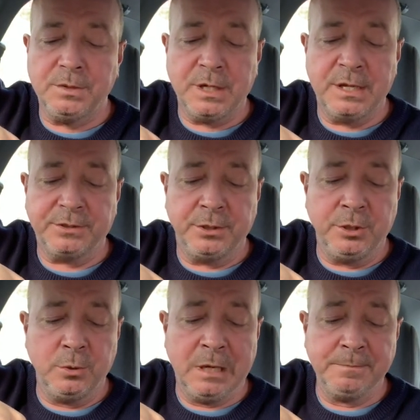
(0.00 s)
So that's a
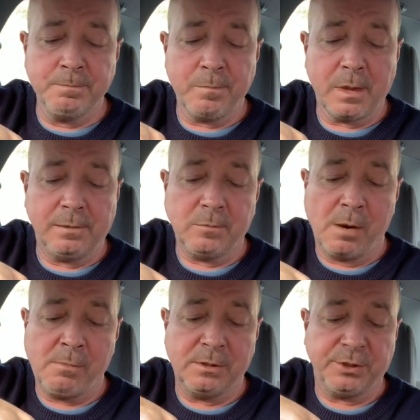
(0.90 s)
new one. I
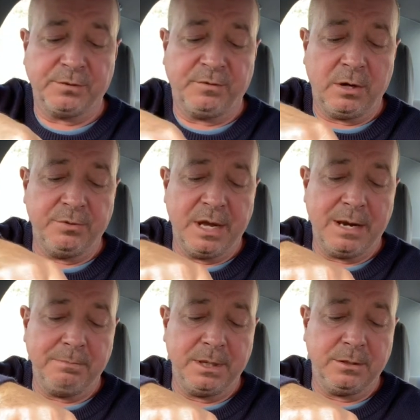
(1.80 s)
might just fold that
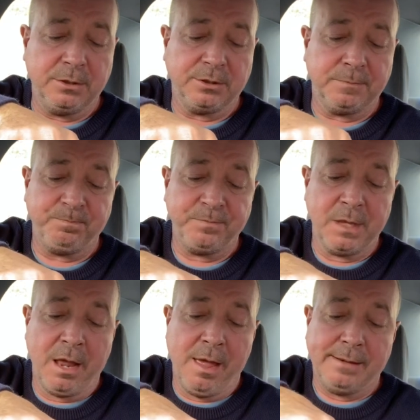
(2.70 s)
up because
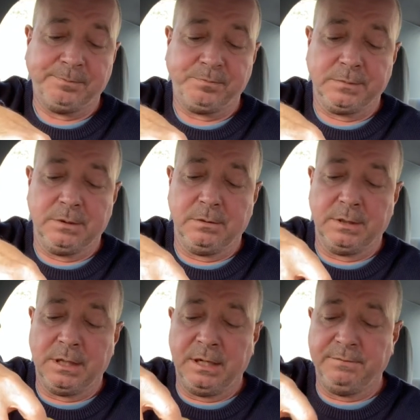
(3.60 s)
I oh,
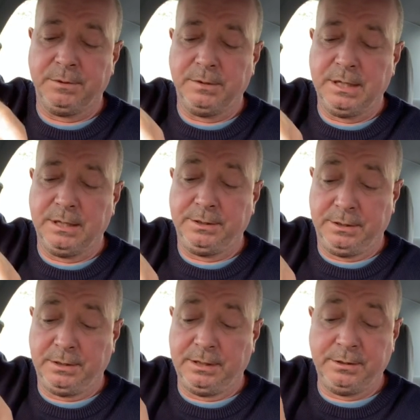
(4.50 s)
don't even do that. It's
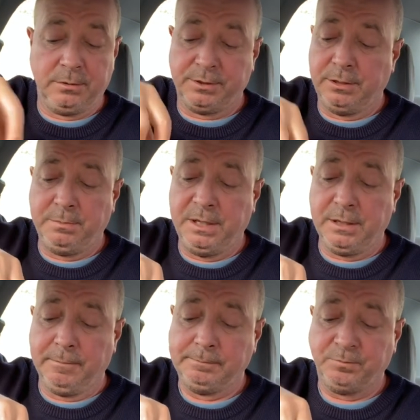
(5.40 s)
just actually so
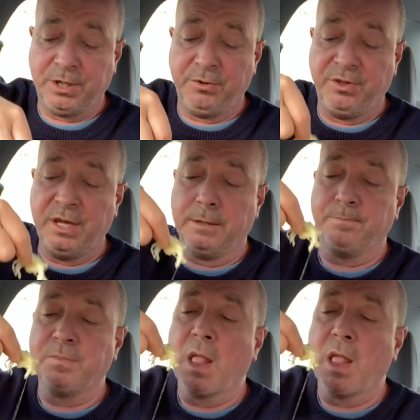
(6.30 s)
big, so thick.